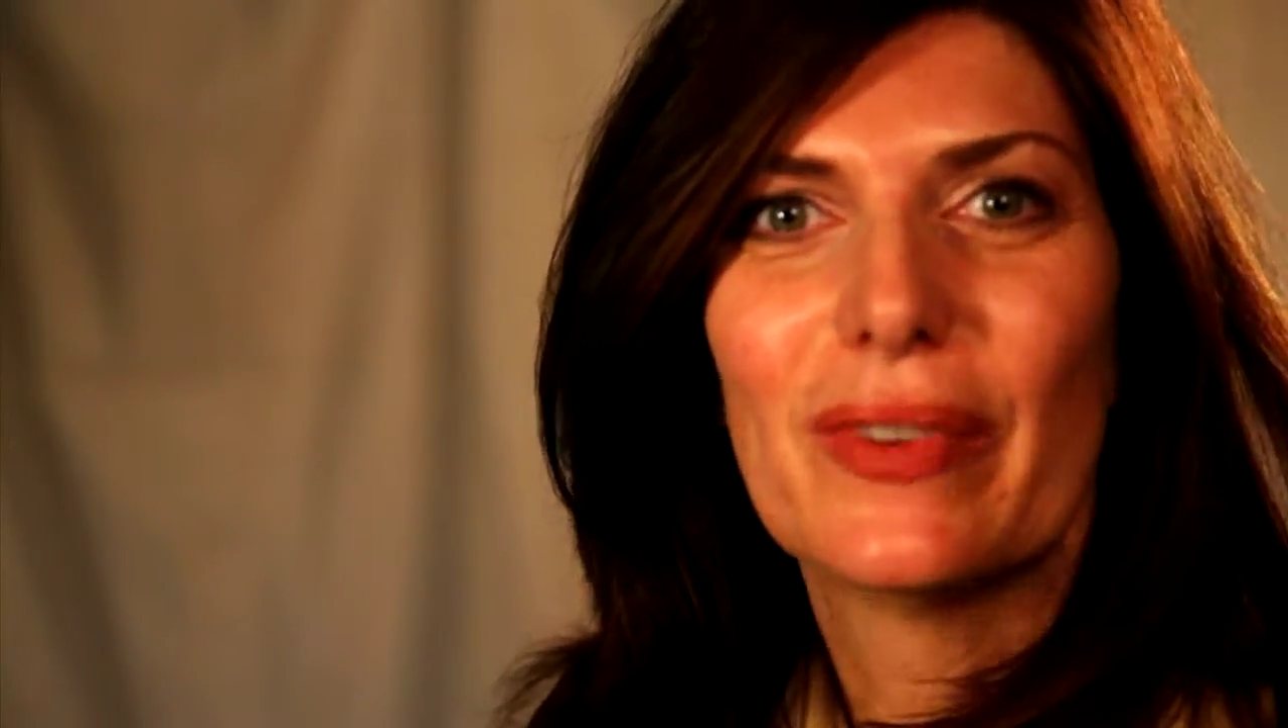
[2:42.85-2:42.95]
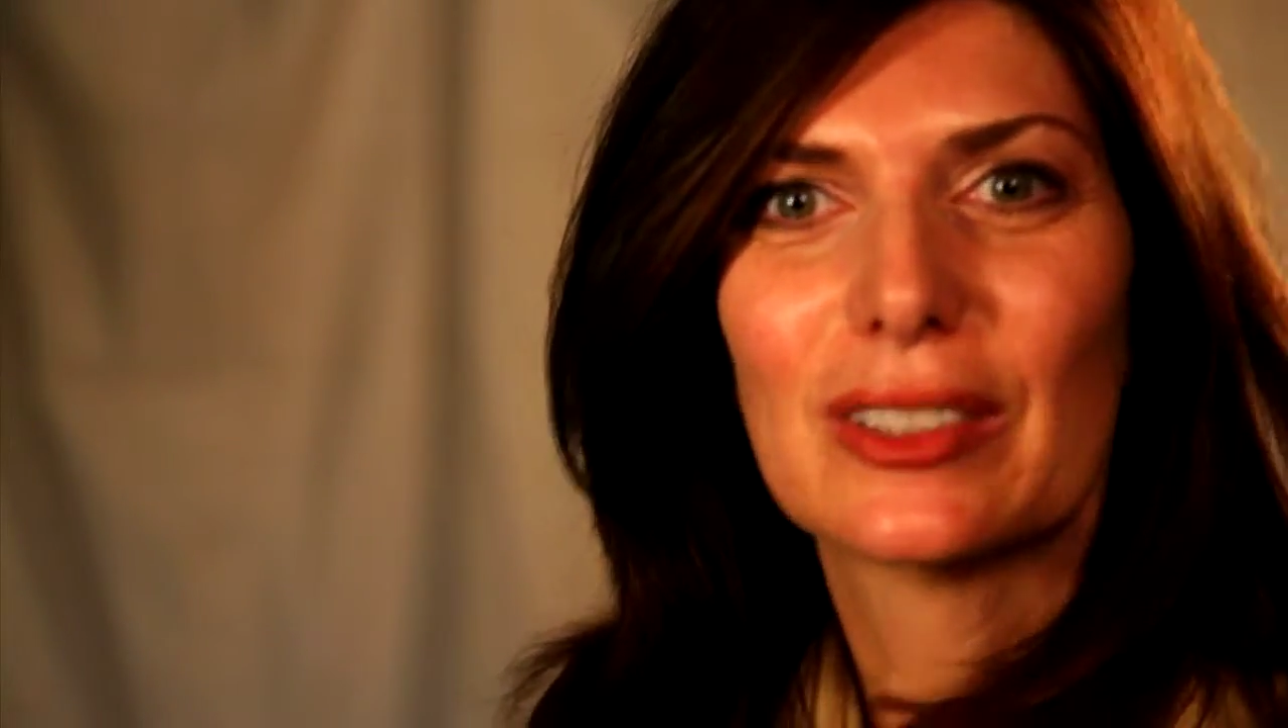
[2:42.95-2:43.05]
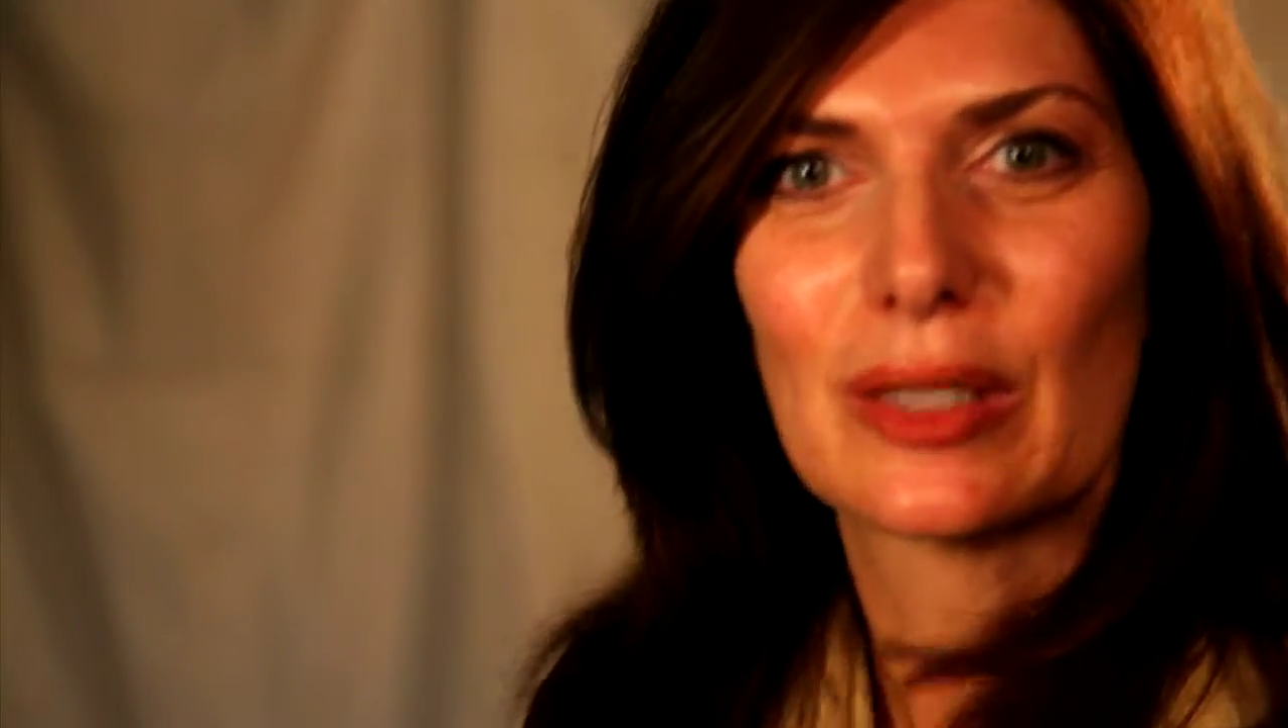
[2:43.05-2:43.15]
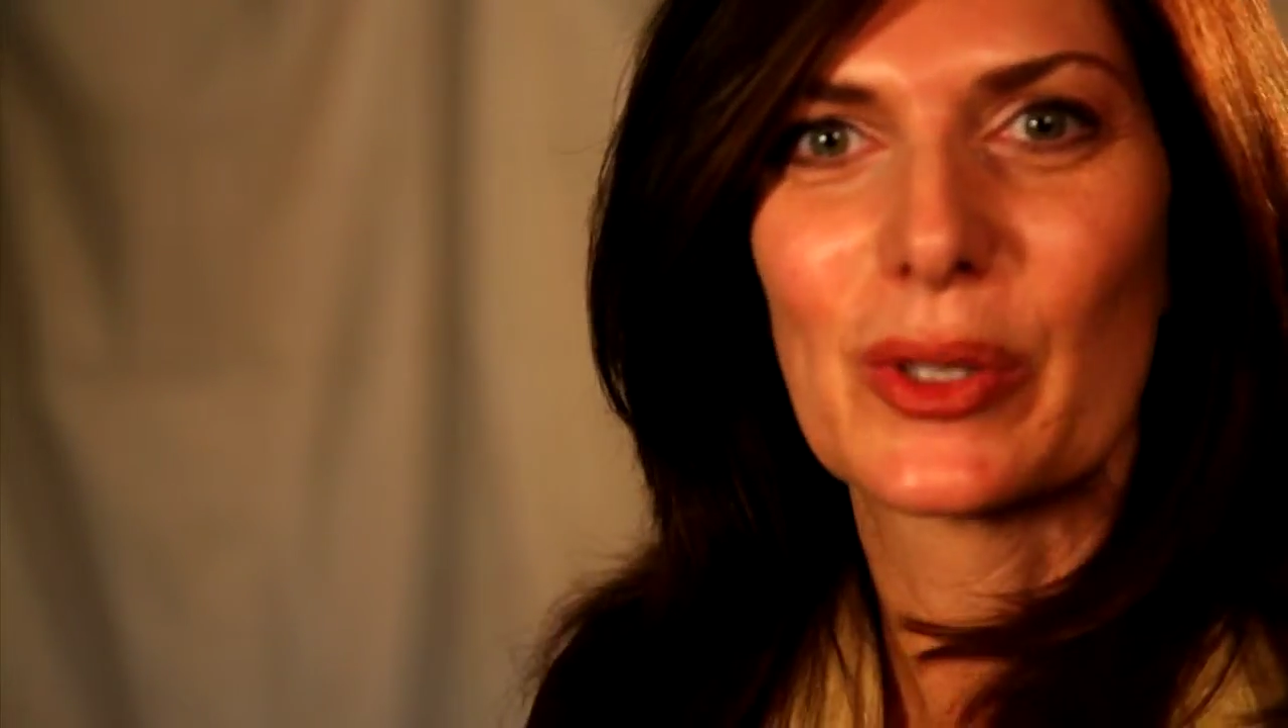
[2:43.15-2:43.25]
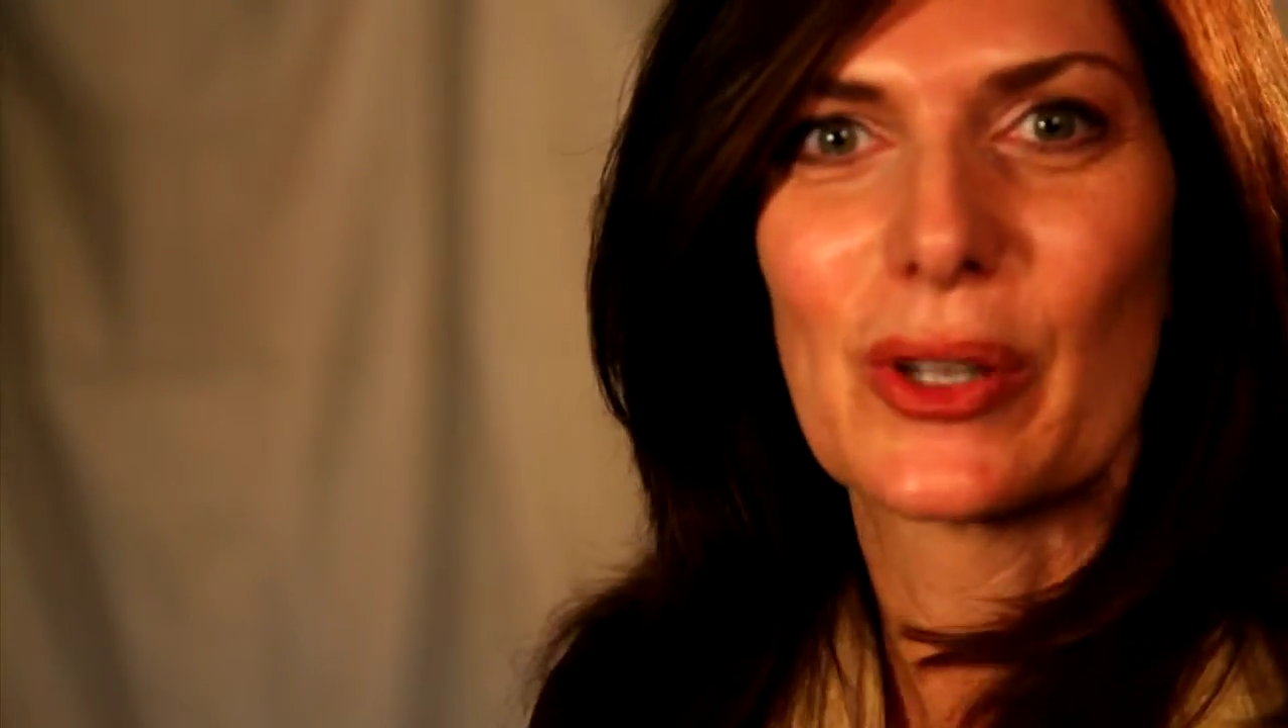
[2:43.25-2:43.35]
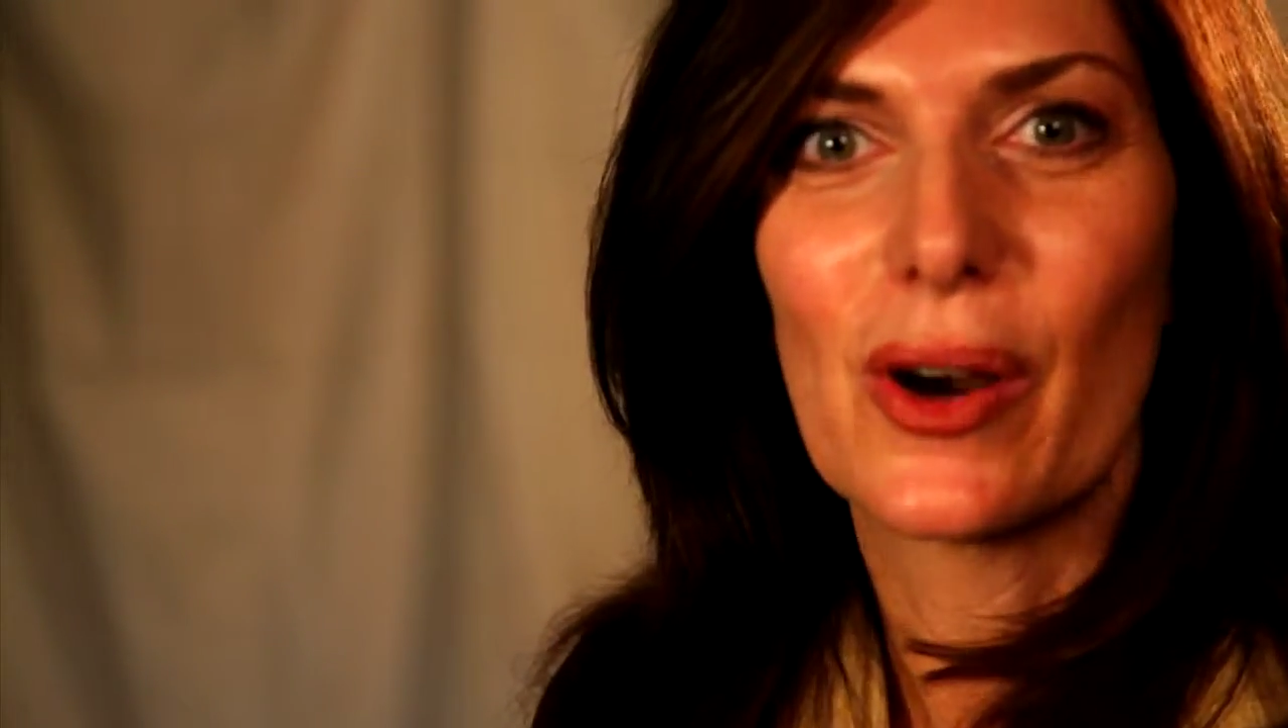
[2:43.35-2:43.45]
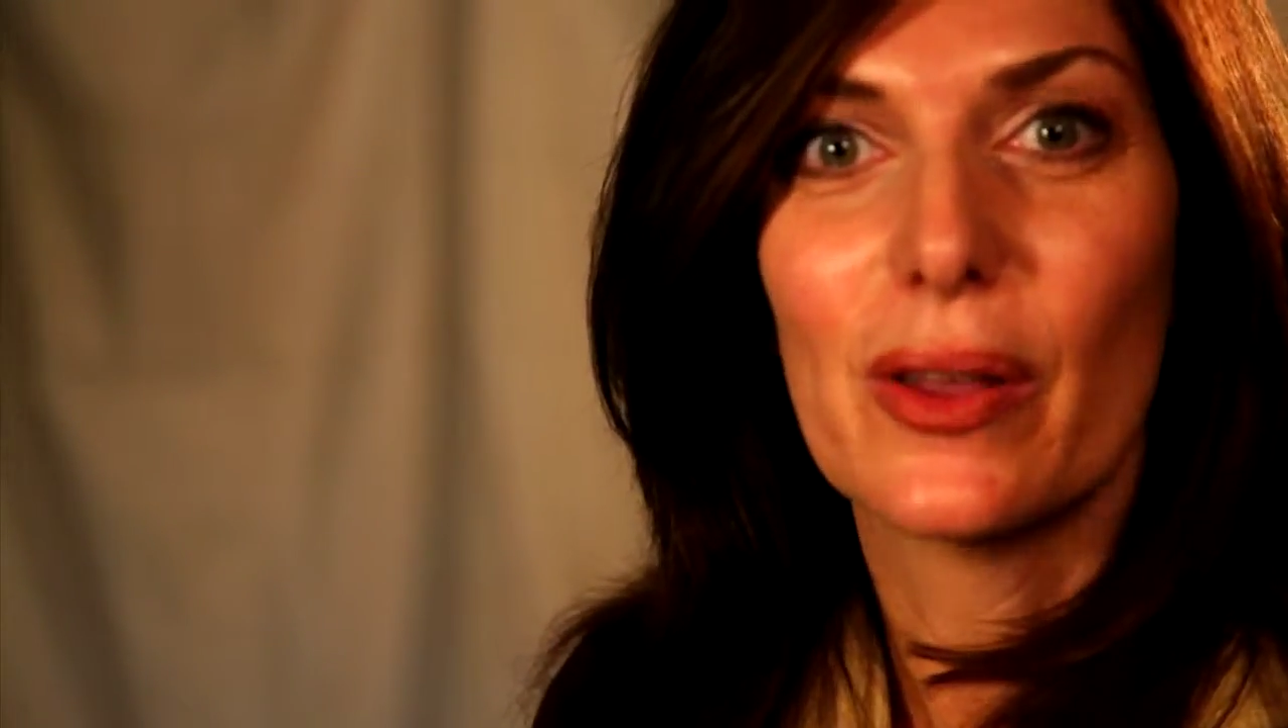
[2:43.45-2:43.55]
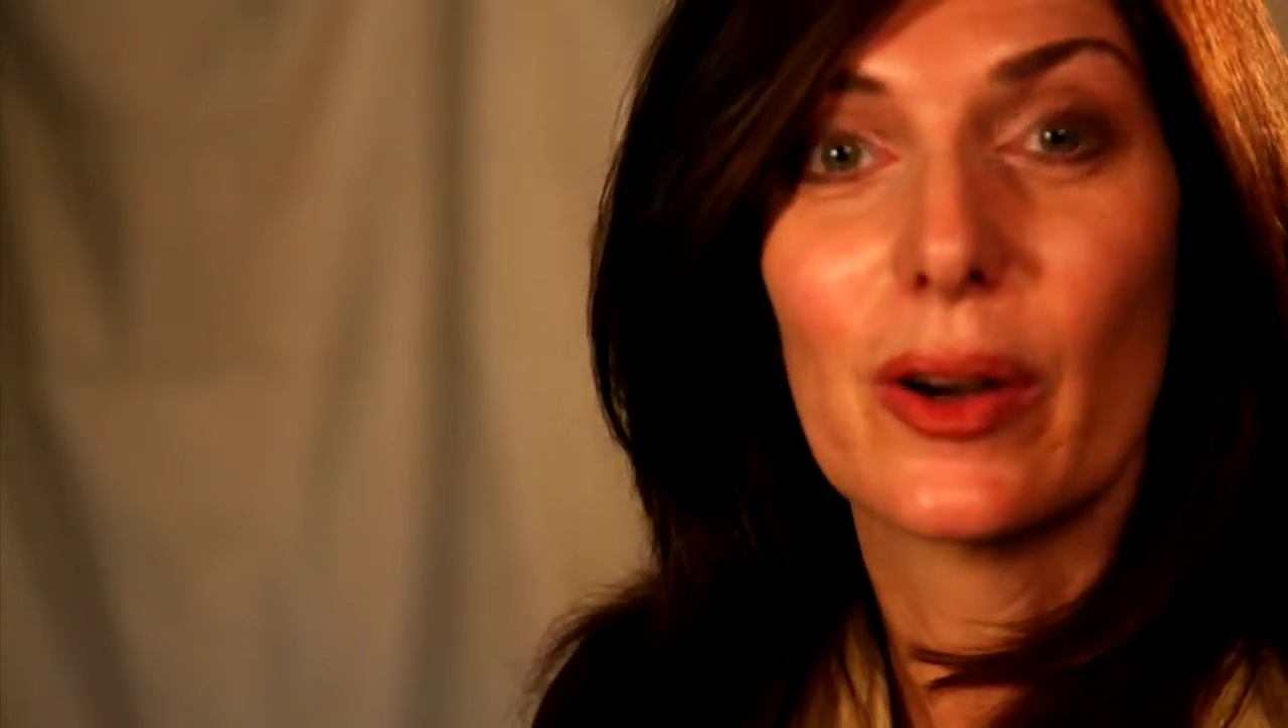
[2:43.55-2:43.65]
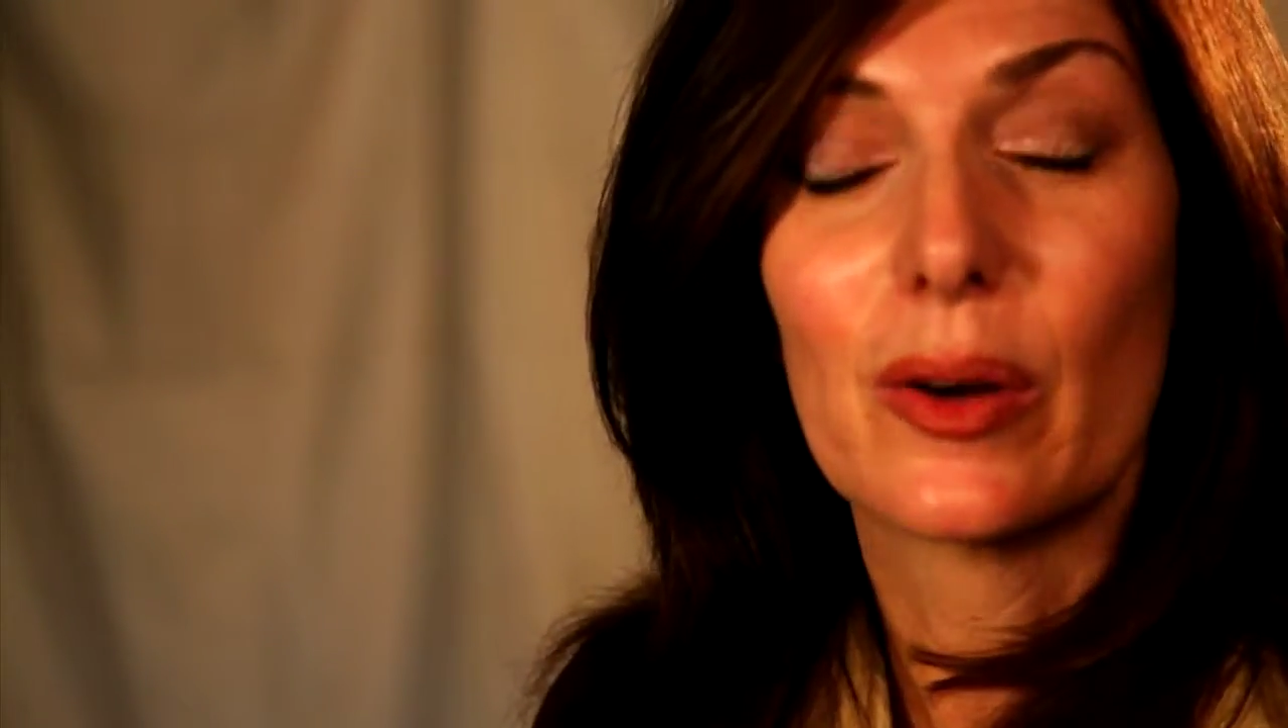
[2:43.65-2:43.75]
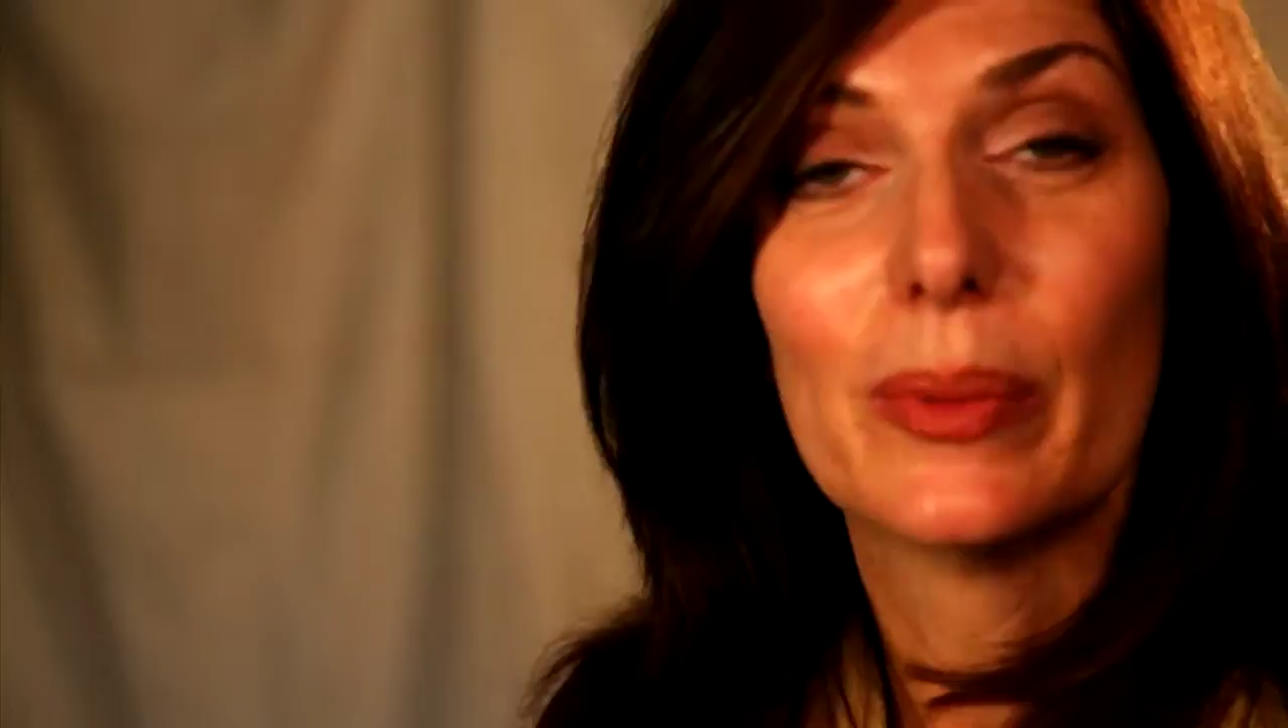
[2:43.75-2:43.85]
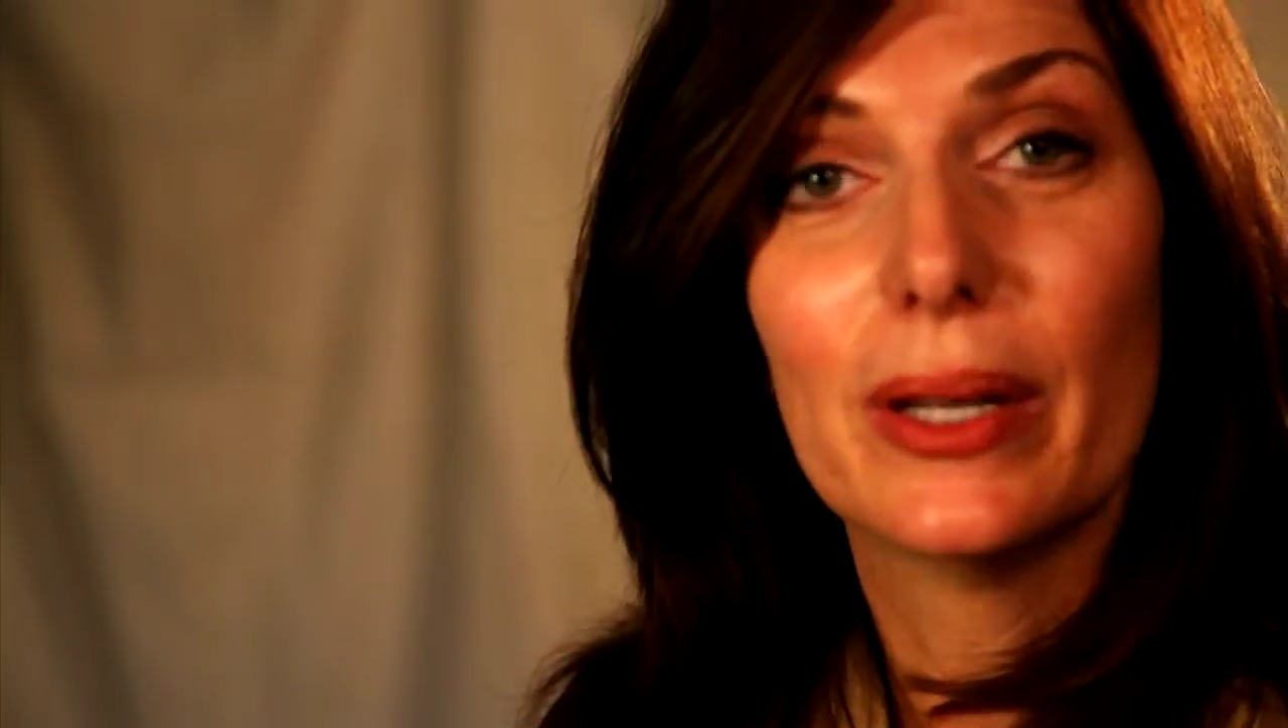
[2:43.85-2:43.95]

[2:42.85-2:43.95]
and vegetables are there?